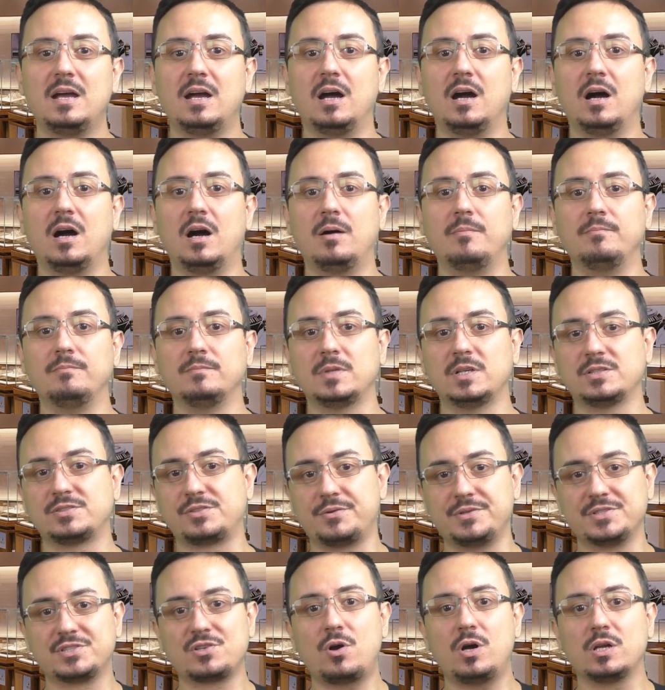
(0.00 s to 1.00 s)
As
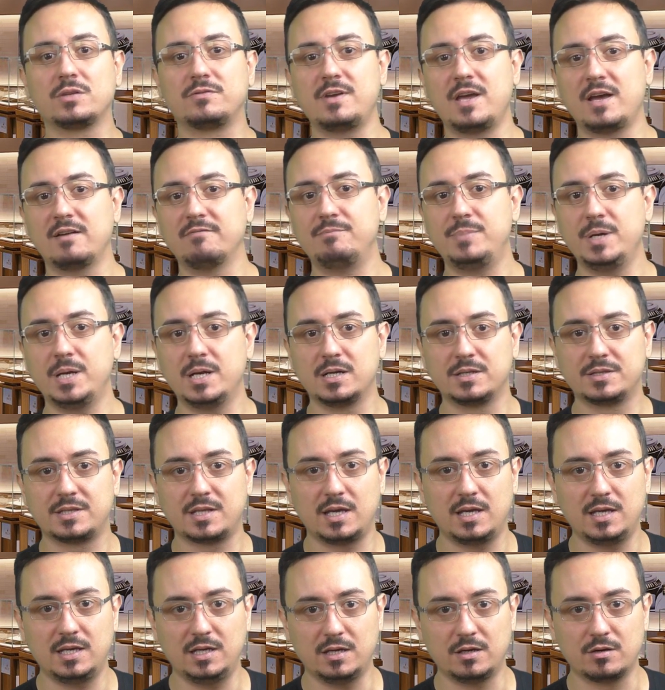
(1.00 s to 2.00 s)
a result, we have built
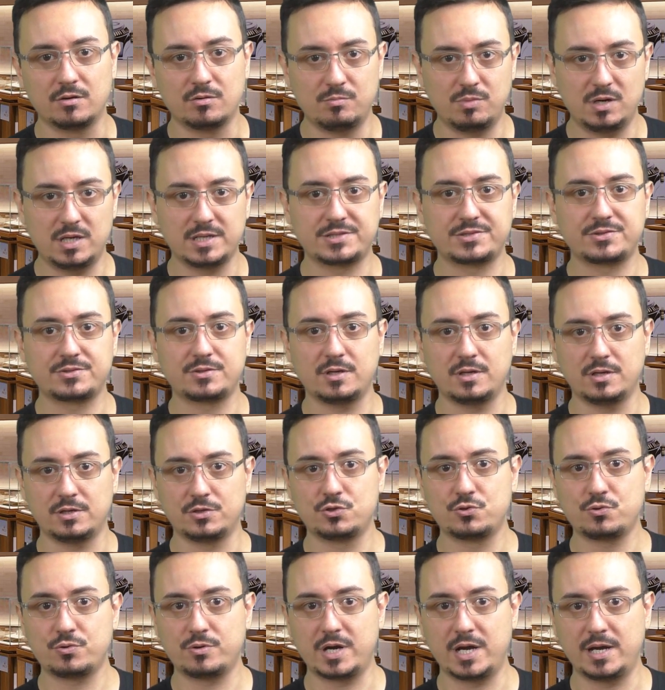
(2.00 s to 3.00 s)
a robust
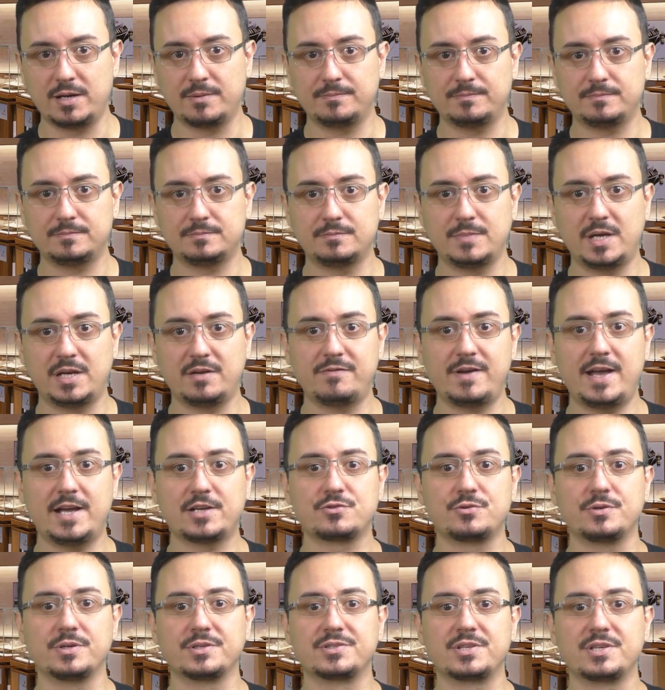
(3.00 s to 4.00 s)
jewelry
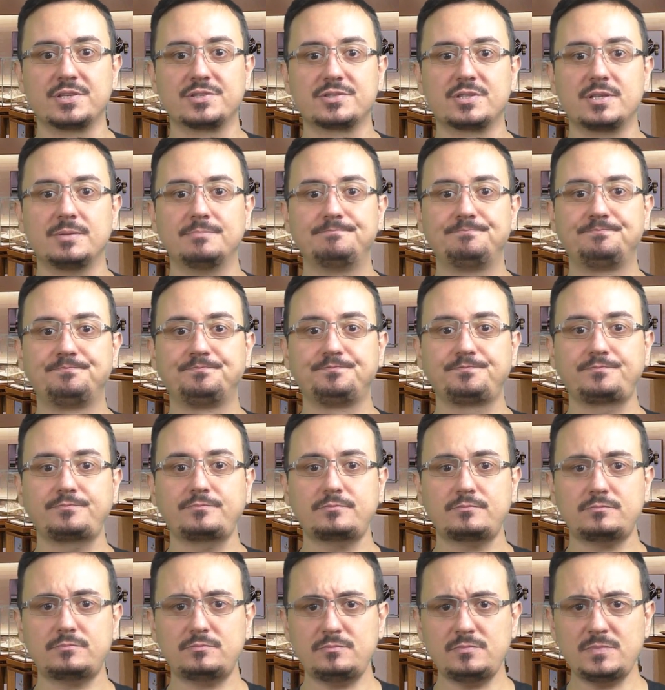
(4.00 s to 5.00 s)
manufacturing system
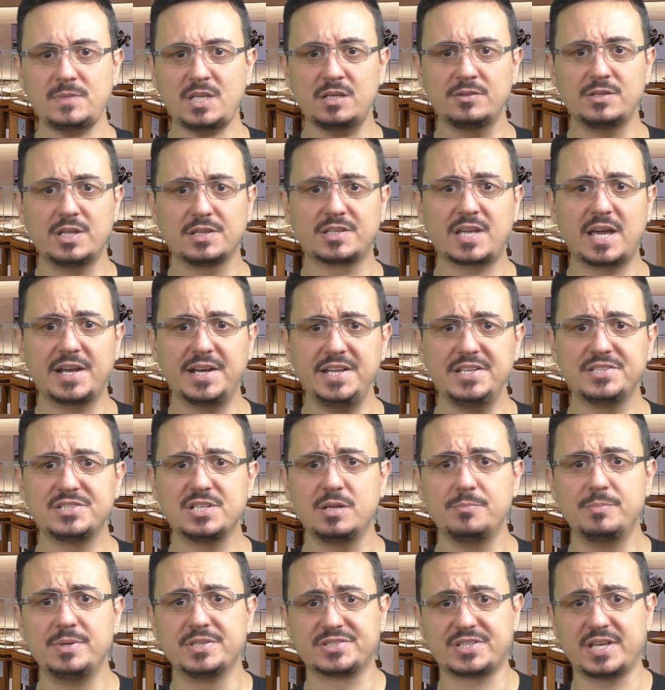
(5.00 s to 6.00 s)
that can
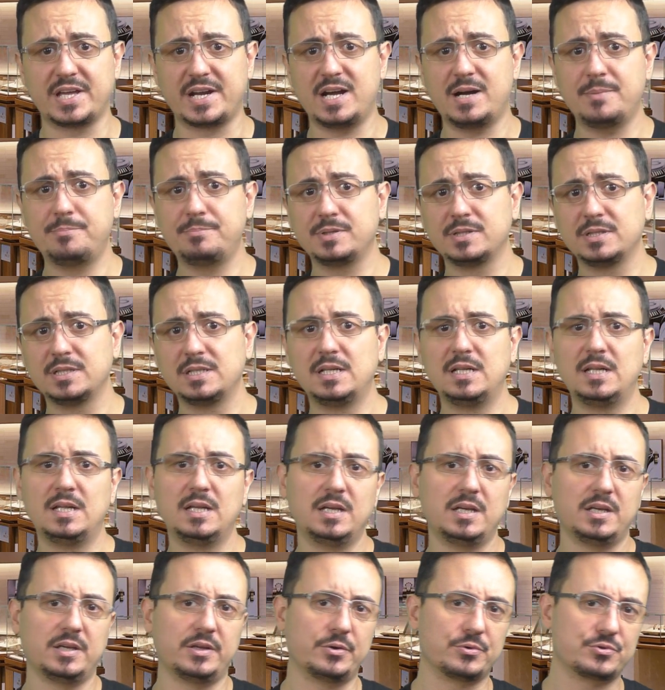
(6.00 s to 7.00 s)
easily be set up,
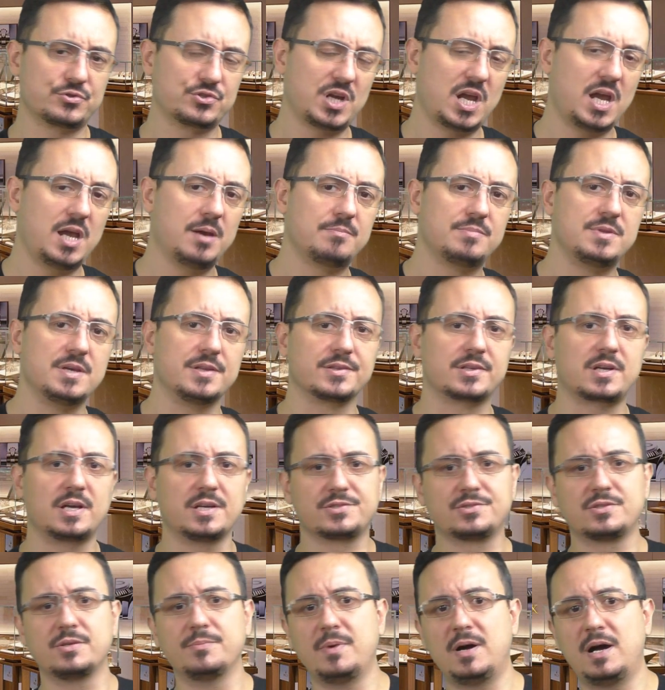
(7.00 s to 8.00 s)
shaped and
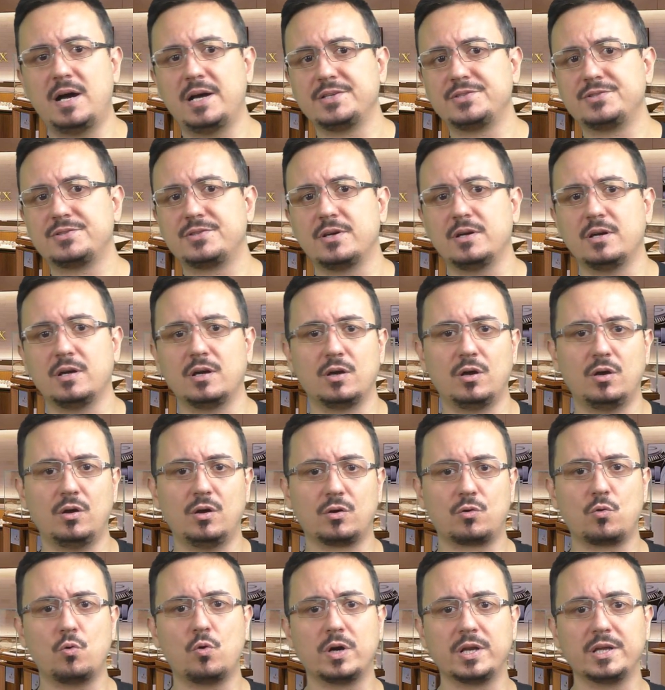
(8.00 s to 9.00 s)
customized
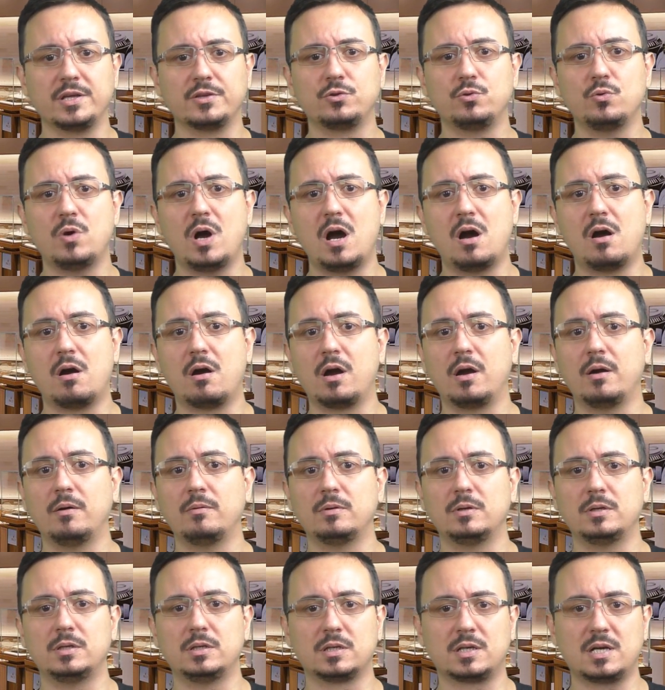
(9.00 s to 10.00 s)
according to
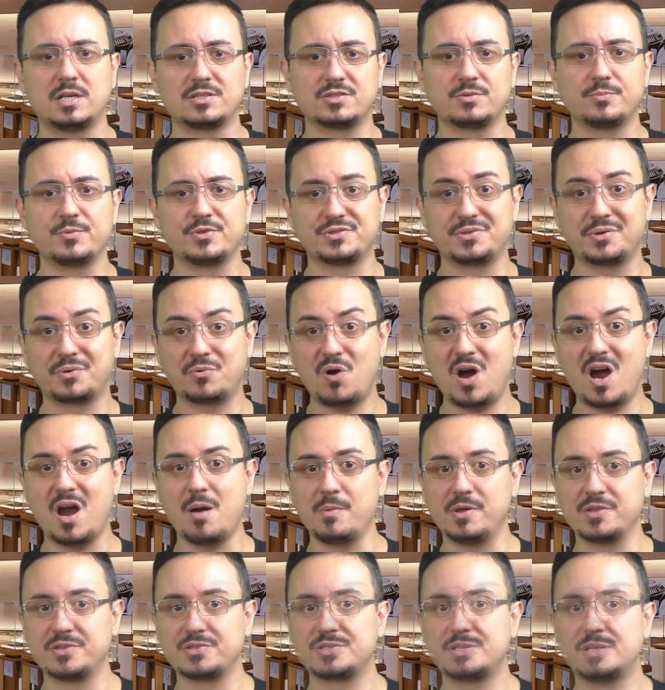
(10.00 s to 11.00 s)
our customers'
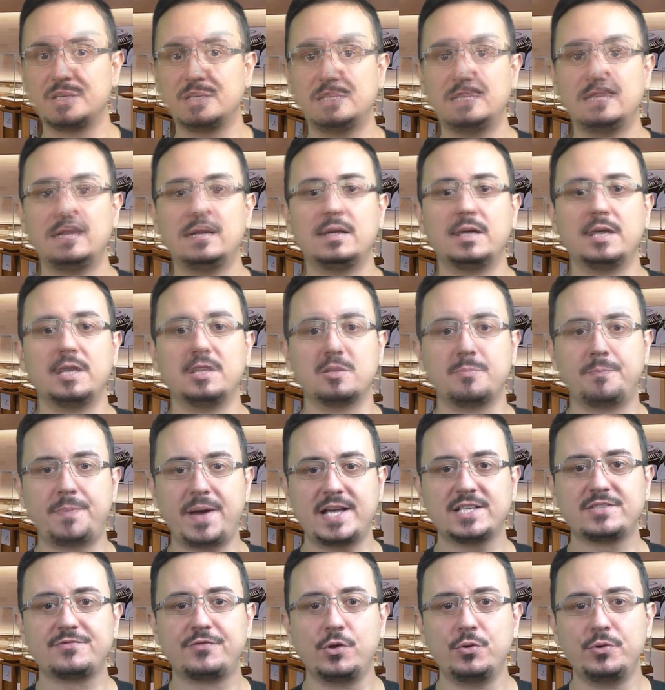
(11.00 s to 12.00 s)
requirements. In the
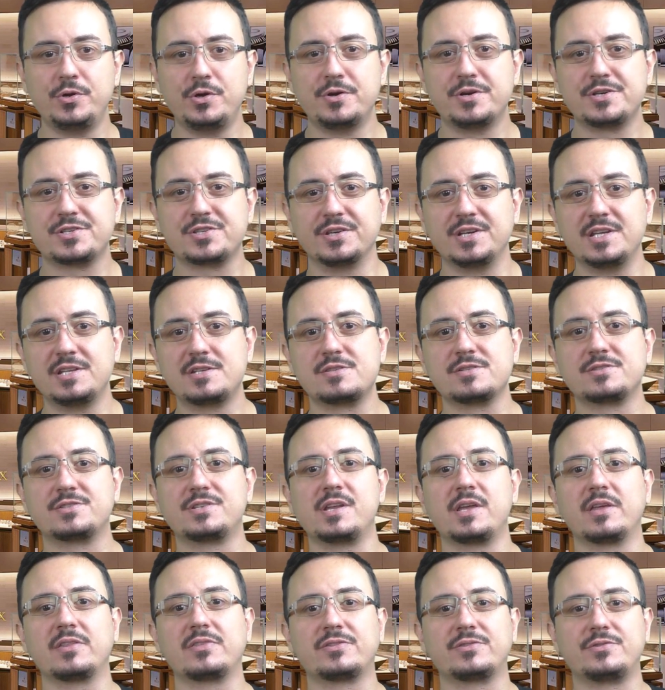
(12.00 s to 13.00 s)
past few years, an
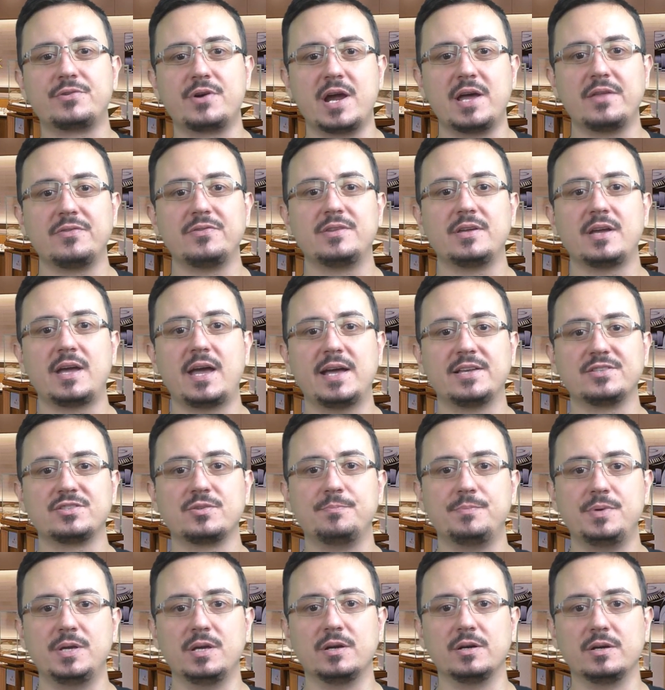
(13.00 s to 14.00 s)
interesting trend has
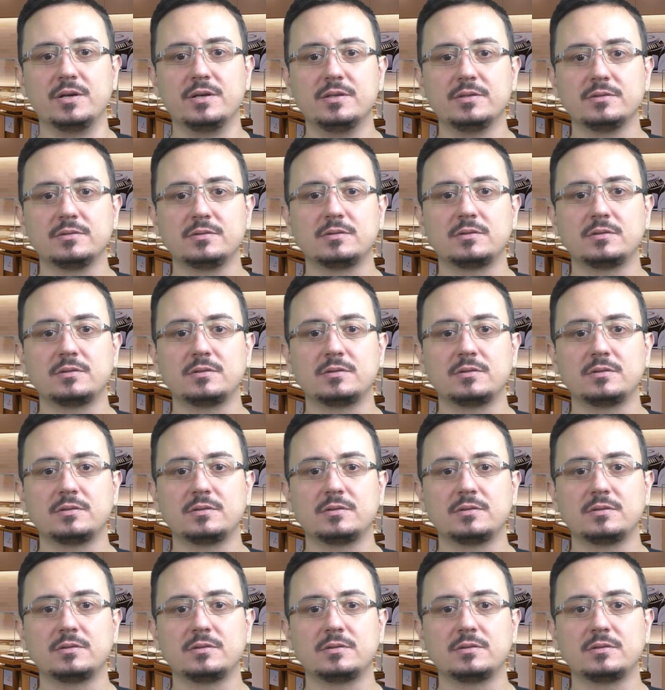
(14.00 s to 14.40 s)
appeared.